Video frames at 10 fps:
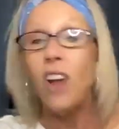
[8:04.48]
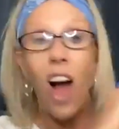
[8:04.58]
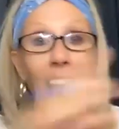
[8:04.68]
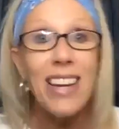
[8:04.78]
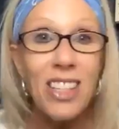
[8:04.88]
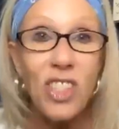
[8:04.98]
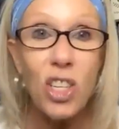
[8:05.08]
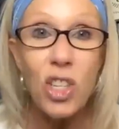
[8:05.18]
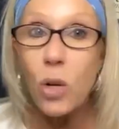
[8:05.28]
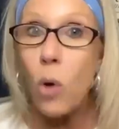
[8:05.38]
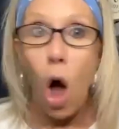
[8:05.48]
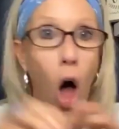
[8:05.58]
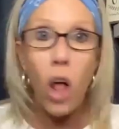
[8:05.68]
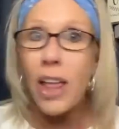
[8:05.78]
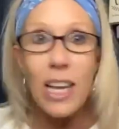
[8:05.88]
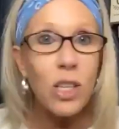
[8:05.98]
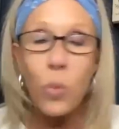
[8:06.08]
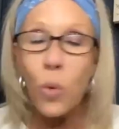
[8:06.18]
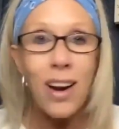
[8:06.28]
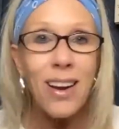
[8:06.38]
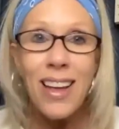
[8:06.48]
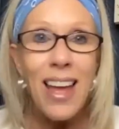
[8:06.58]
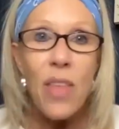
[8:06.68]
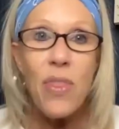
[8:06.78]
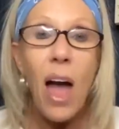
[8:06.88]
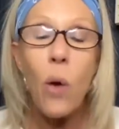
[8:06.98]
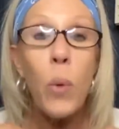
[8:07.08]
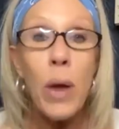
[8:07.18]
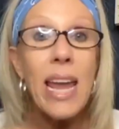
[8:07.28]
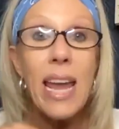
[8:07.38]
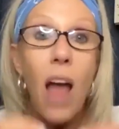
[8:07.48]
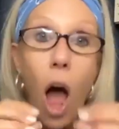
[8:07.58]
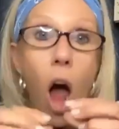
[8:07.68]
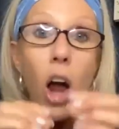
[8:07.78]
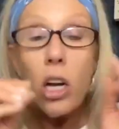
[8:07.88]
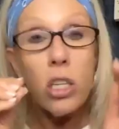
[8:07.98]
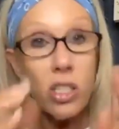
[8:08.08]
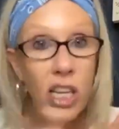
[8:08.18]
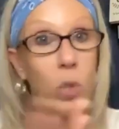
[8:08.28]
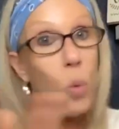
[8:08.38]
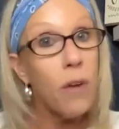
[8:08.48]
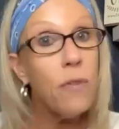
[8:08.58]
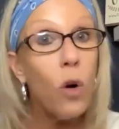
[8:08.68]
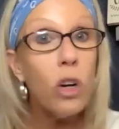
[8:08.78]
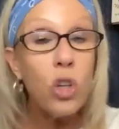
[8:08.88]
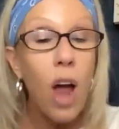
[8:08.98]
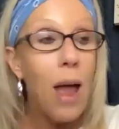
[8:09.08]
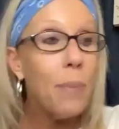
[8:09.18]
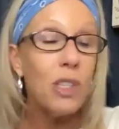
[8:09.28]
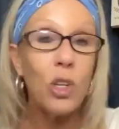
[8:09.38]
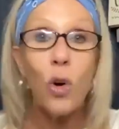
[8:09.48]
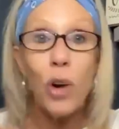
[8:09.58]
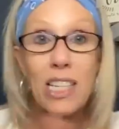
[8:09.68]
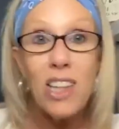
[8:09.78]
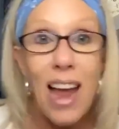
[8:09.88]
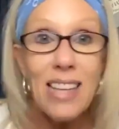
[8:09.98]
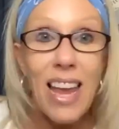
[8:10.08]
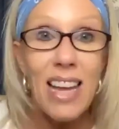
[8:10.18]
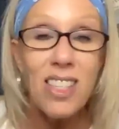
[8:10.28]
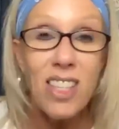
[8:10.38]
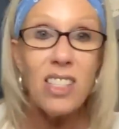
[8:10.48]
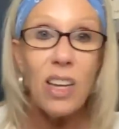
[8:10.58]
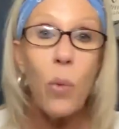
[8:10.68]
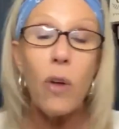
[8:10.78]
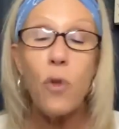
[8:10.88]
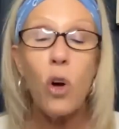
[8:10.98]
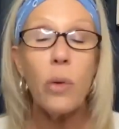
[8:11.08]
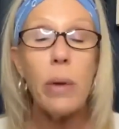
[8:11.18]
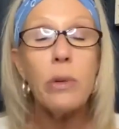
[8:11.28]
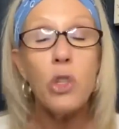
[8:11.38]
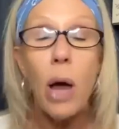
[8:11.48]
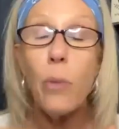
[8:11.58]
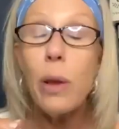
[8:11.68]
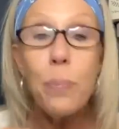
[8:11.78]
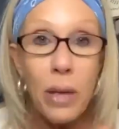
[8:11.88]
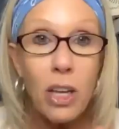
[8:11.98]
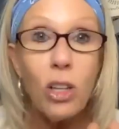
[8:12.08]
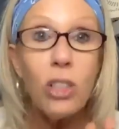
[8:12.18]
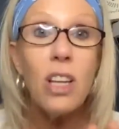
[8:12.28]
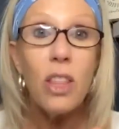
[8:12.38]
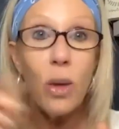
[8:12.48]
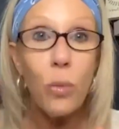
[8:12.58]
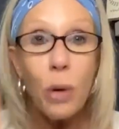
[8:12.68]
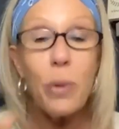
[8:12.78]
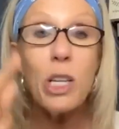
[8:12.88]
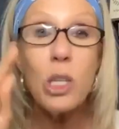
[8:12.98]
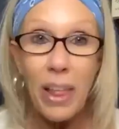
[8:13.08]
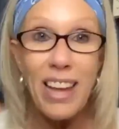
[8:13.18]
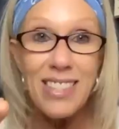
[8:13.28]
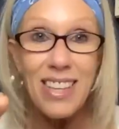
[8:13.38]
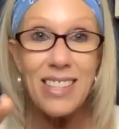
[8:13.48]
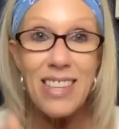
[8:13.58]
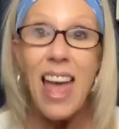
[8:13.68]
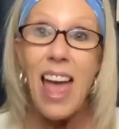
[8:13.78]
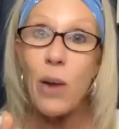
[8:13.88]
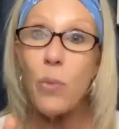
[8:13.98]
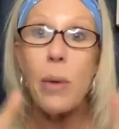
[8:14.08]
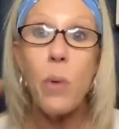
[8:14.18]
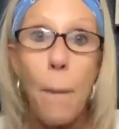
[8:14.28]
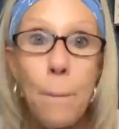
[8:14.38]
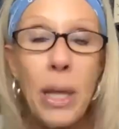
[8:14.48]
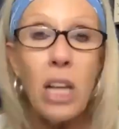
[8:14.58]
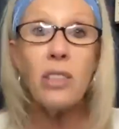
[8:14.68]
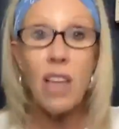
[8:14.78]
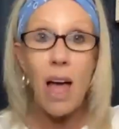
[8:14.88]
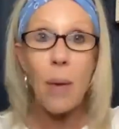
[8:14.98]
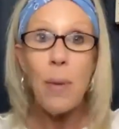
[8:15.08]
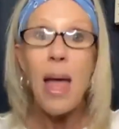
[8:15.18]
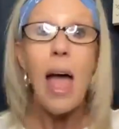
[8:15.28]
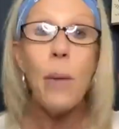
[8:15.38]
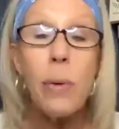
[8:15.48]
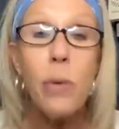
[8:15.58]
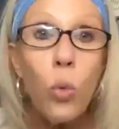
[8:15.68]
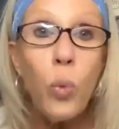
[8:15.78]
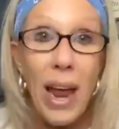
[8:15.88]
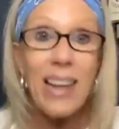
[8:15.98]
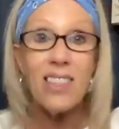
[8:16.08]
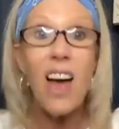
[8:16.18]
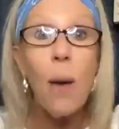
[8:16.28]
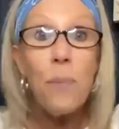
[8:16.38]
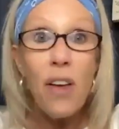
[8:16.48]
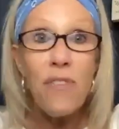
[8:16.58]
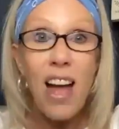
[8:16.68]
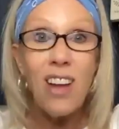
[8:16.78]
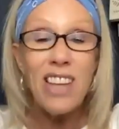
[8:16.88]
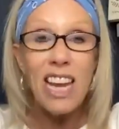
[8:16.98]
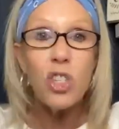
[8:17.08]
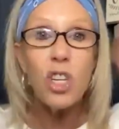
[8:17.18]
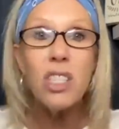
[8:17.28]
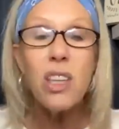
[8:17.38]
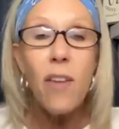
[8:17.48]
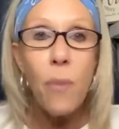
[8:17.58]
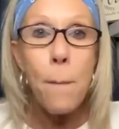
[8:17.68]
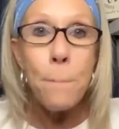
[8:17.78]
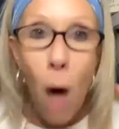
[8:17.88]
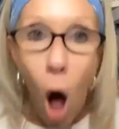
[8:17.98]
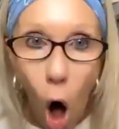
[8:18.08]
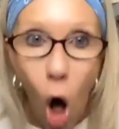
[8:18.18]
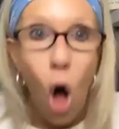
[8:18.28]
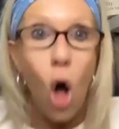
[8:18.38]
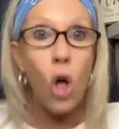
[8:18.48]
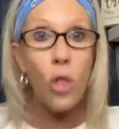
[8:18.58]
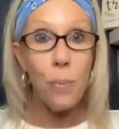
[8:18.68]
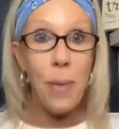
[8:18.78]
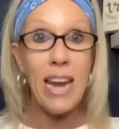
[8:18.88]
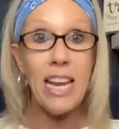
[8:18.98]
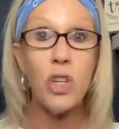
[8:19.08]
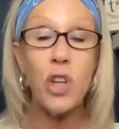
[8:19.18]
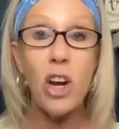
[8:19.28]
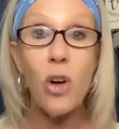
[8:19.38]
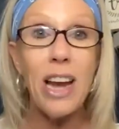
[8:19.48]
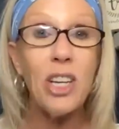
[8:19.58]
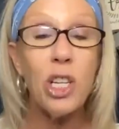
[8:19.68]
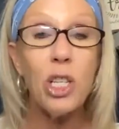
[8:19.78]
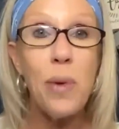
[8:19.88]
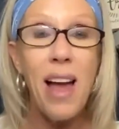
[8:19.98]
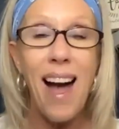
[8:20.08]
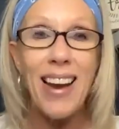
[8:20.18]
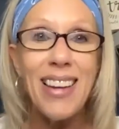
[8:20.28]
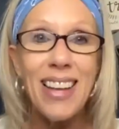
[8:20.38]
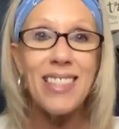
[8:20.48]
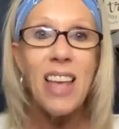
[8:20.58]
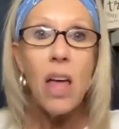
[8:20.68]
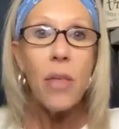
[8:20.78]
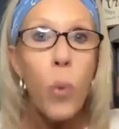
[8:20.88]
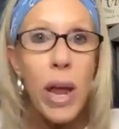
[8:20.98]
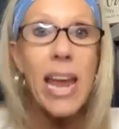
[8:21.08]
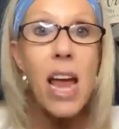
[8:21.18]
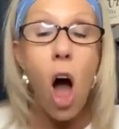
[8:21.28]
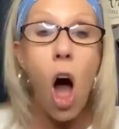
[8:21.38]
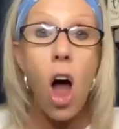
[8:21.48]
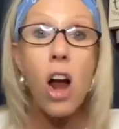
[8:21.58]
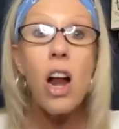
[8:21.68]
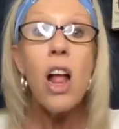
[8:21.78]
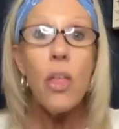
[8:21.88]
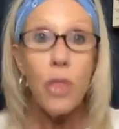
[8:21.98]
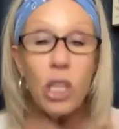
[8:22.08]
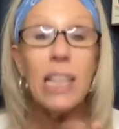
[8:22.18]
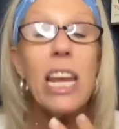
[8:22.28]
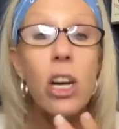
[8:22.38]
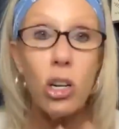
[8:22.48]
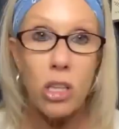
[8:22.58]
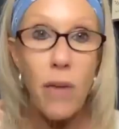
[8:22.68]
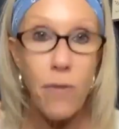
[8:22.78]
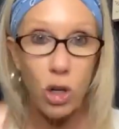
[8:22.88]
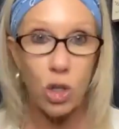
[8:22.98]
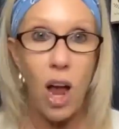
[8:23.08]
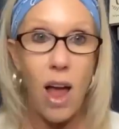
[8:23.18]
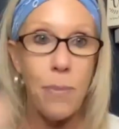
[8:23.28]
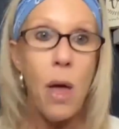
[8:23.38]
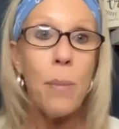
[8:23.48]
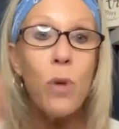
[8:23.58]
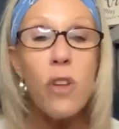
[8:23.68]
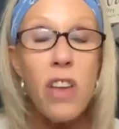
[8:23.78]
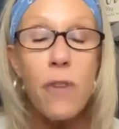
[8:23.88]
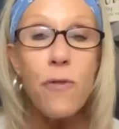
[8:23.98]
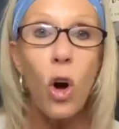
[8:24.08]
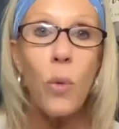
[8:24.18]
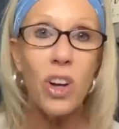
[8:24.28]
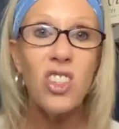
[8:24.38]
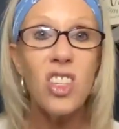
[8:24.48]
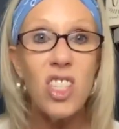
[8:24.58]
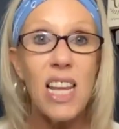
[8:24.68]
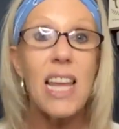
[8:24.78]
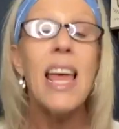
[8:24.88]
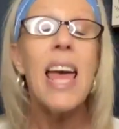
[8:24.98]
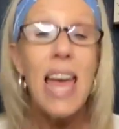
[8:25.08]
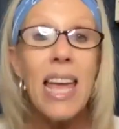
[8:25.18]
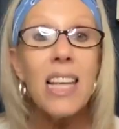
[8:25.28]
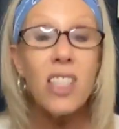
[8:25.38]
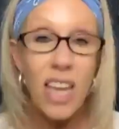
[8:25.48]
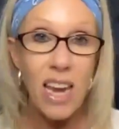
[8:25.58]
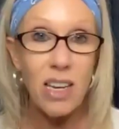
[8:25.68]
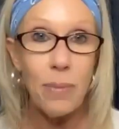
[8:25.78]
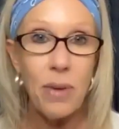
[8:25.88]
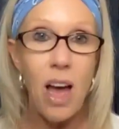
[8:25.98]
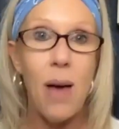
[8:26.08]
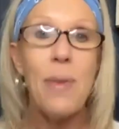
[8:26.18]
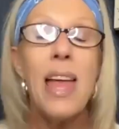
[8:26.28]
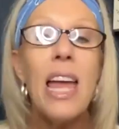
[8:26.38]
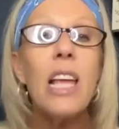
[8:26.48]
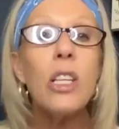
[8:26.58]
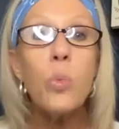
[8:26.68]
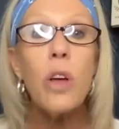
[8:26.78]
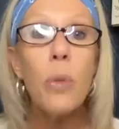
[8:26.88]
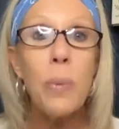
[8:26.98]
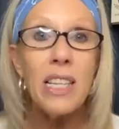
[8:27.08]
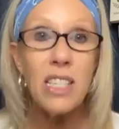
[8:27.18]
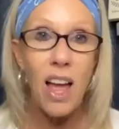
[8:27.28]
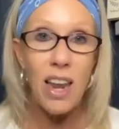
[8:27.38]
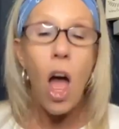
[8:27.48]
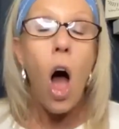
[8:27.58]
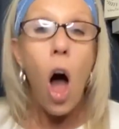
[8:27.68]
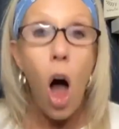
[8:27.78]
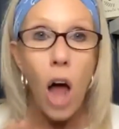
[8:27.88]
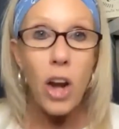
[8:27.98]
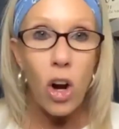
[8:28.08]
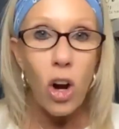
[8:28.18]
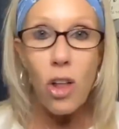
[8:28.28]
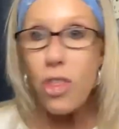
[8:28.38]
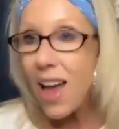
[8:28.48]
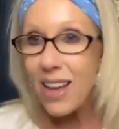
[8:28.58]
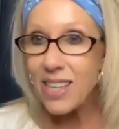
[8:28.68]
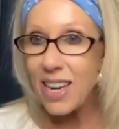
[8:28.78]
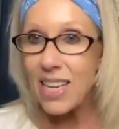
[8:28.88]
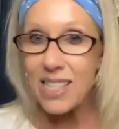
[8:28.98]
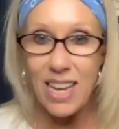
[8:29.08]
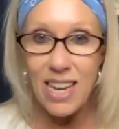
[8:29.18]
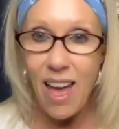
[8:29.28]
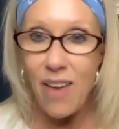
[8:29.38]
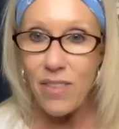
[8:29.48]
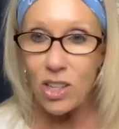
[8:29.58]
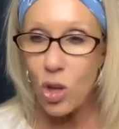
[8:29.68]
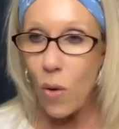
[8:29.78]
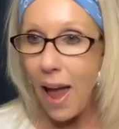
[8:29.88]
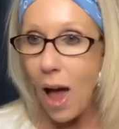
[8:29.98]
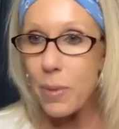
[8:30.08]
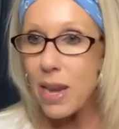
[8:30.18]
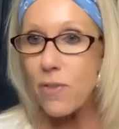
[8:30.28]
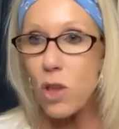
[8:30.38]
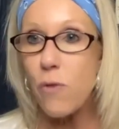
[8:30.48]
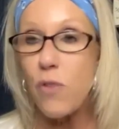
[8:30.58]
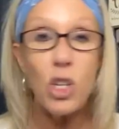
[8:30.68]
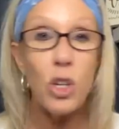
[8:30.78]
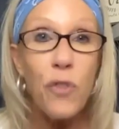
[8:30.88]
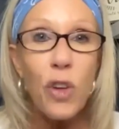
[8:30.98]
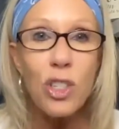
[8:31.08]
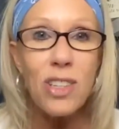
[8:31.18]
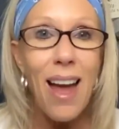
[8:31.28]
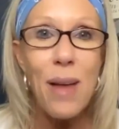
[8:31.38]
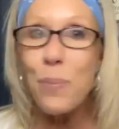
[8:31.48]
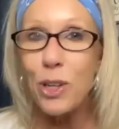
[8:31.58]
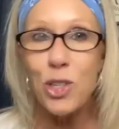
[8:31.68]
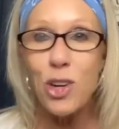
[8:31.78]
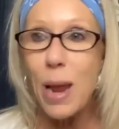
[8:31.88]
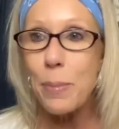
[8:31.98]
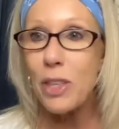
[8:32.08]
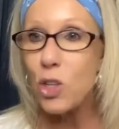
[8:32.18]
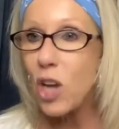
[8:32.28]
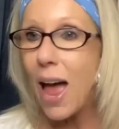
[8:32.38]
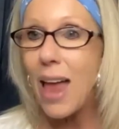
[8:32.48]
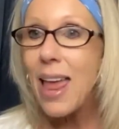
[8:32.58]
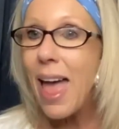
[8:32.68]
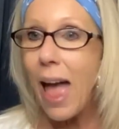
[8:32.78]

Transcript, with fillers: God gets to do all his work that we are 614 tribe is according to Isaiah 61 4 that we shall rebuild the ruined places and we will build up and we will raise up the foundations of all many generations behind us. We are the leaders of our tribe moving forward to see his kingdom come, his will be done on earth as it is in heaven. So, how many of you, if it's your first time, put your name in the chat?